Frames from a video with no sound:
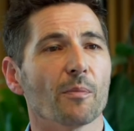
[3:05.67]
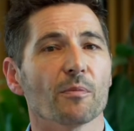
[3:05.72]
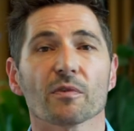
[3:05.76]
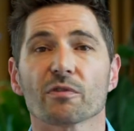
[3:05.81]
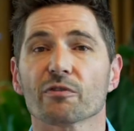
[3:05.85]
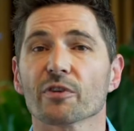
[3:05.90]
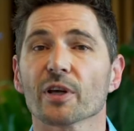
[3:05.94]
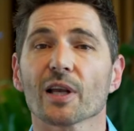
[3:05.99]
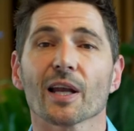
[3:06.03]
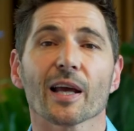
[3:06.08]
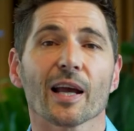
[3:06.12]

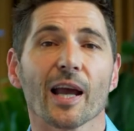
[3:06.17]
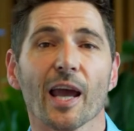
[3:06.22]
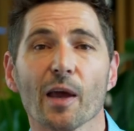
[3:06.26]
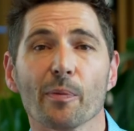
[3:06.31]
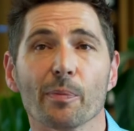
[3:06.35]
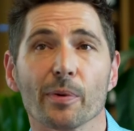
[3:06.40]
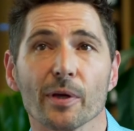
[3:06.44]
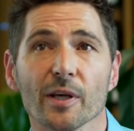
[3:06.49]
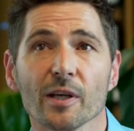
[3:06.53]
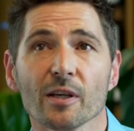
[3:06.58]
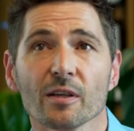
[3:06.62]
Feeling
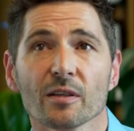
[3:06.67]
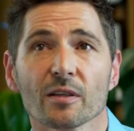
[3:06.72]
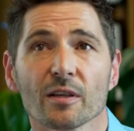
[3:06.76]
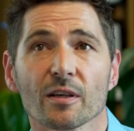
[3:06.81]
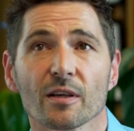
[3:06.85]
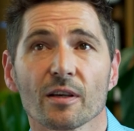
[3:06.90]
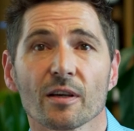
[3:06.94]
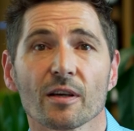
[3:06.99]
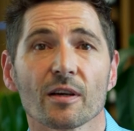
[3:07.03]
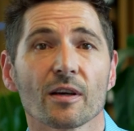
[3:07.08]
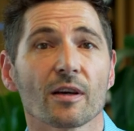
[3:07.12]
happy,
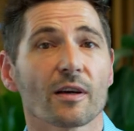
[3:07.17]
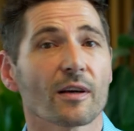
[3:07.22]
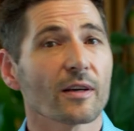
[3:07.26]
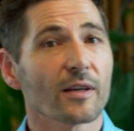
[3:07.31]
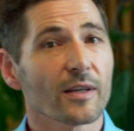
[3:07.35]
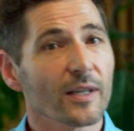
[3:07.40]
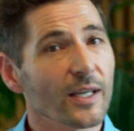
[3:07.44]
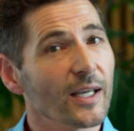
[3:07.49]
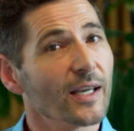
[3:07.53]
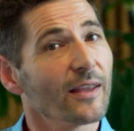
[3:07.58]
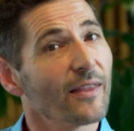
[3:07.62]
yeah,